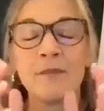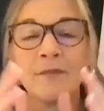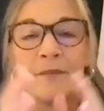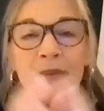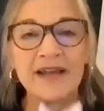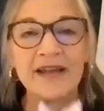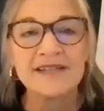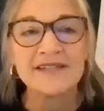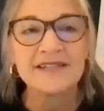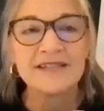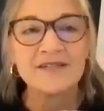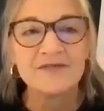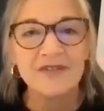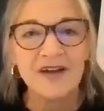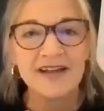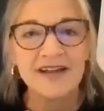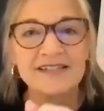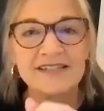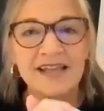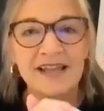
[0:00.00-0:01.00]
the best
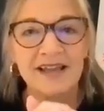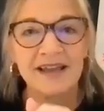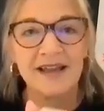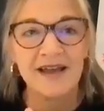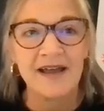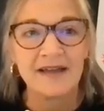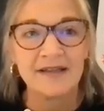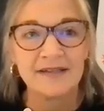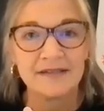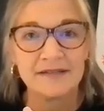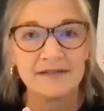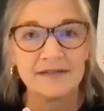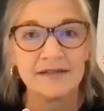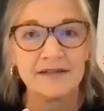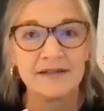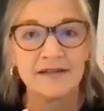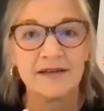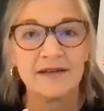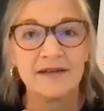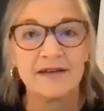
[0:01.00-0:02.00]
advice I got
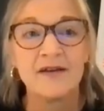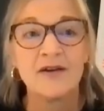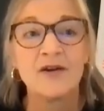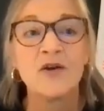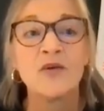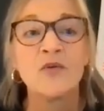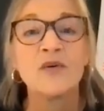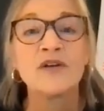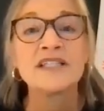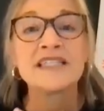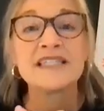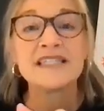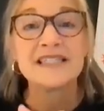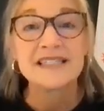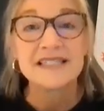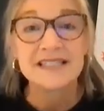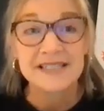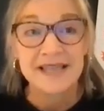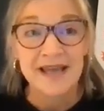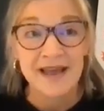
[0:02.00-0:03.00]
was
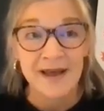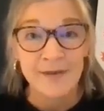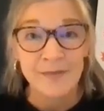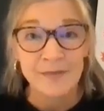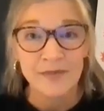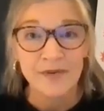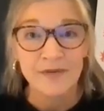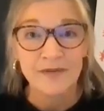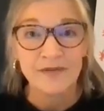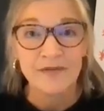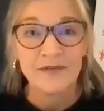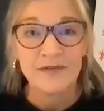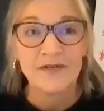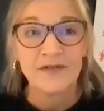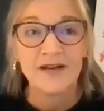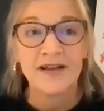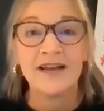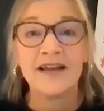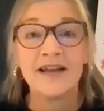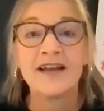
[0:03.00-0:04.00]
stop,
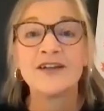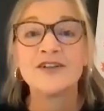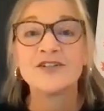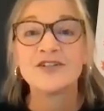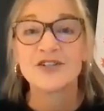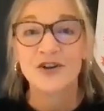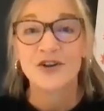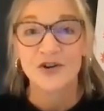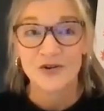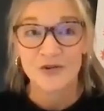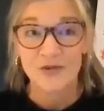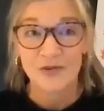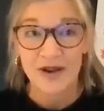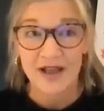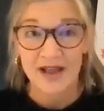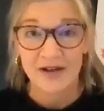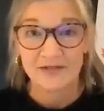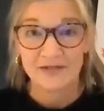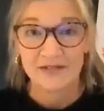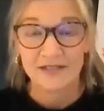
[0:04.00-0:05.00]
turn
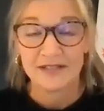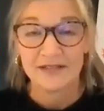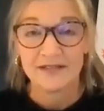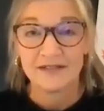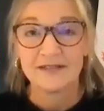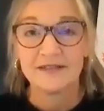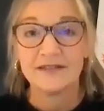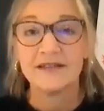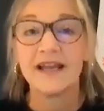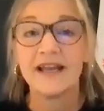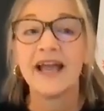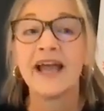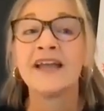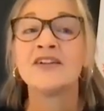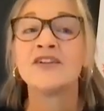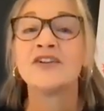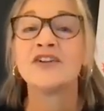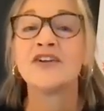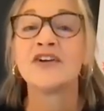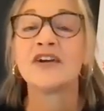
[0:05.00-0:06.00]
around,
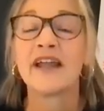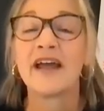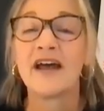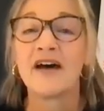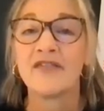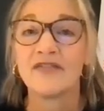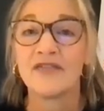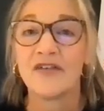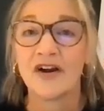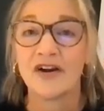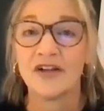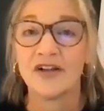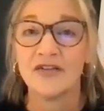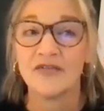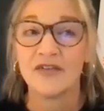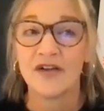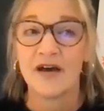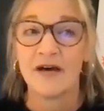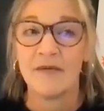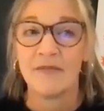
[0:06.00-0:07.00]
and look at how far
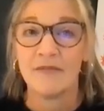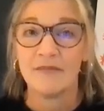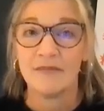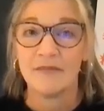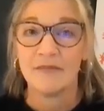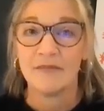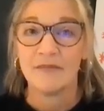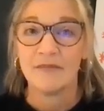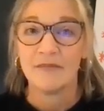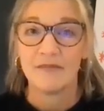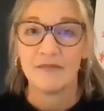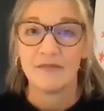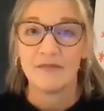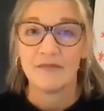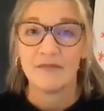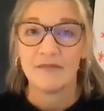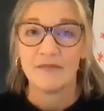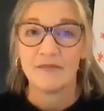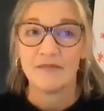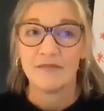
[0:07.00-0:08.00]
you've come.
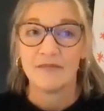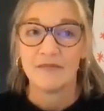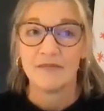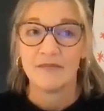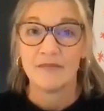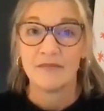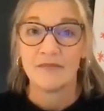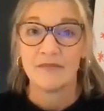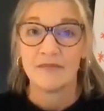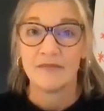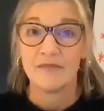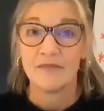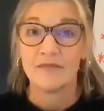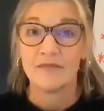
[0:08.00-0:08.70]
And